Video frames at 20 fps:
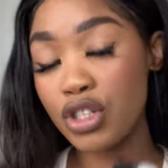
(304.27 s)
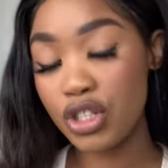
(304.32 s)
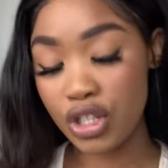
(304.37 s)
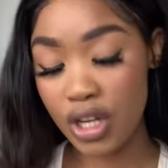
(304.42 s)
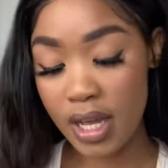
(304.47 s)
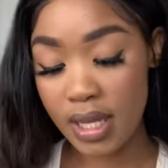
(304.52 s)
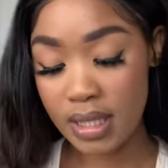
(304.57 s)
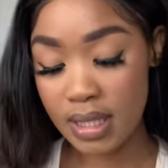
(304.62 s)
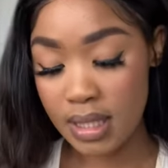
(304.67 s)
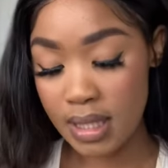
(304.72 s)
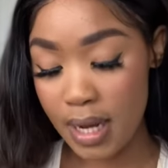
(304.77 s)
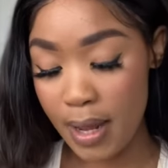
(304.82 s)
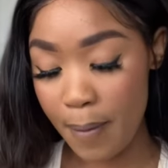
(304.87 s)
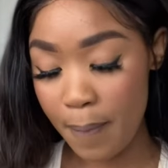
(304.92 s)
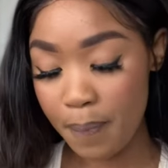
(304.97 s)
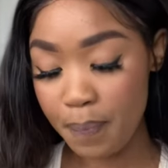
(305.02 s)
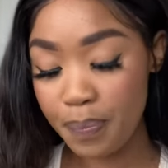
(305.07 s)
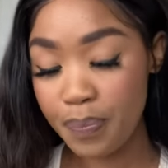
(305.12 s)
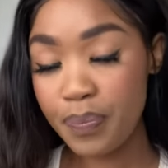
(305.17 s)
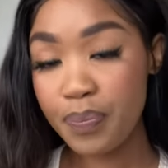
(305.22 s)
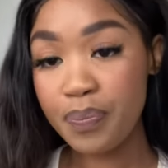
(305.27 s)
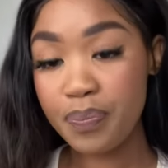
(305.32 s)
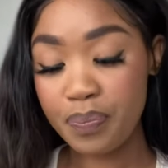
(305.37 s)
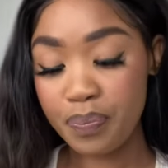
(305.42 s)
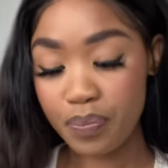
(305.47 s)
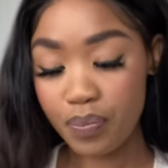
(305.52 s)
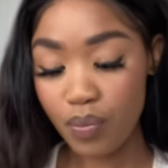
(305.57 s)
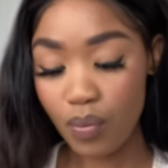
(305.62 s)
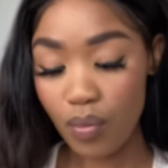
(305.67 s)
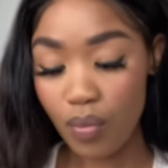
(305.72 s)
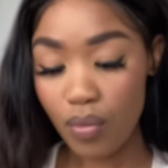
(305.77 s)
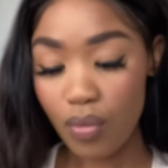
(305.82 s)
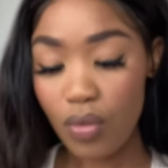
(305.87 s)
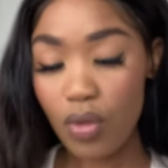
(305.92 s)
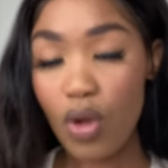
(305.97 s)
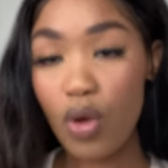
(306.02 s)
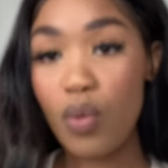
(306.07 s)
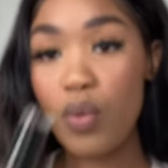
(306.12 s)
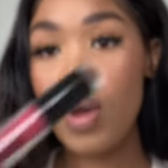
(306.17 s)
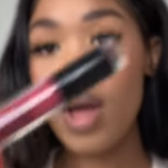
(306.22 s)
shades now.
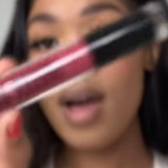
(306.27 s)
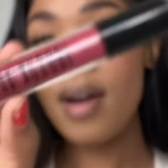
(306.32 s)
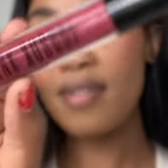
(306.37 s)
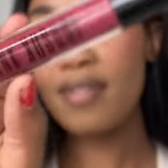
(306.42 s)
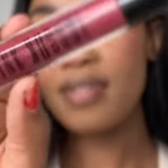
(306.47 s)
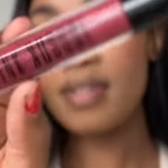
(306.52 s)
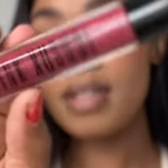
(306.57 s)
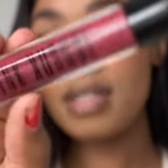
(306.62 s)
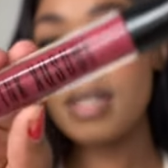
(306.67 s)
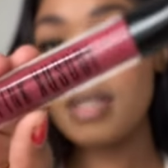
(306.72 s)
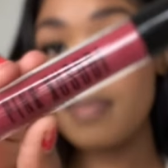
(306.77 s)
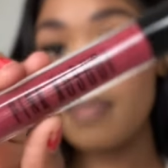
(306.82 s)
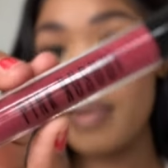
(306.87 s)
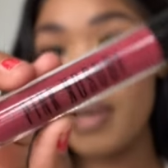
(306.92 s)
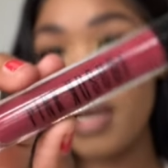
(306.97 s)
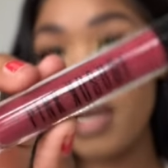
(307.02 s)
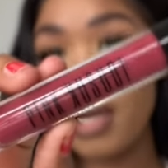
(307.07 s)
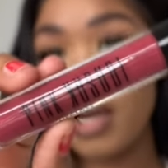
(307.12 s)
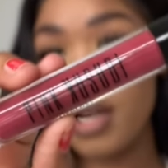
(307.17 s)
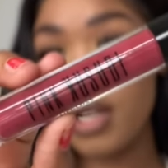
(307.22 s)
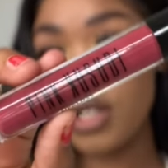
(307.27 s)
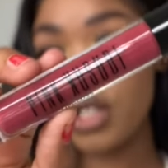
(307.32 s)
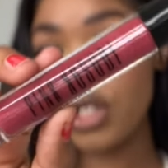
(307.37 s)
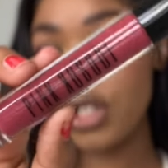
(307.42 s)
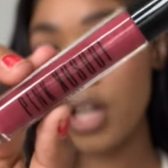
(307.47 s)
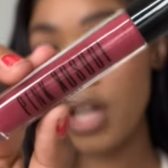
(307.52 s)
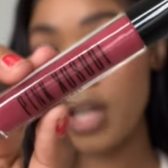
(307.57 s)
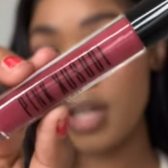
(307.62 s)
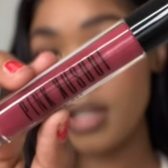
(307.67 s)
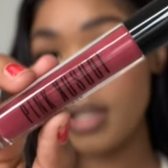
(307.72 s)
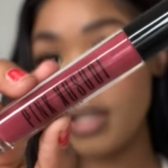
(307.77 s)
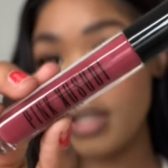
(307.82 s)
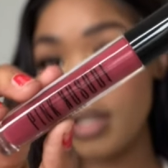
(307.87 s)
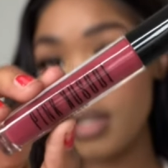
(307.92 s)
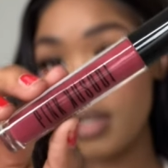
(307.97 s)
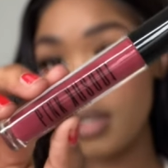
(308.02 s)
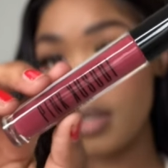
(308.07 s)
We have this pink shade,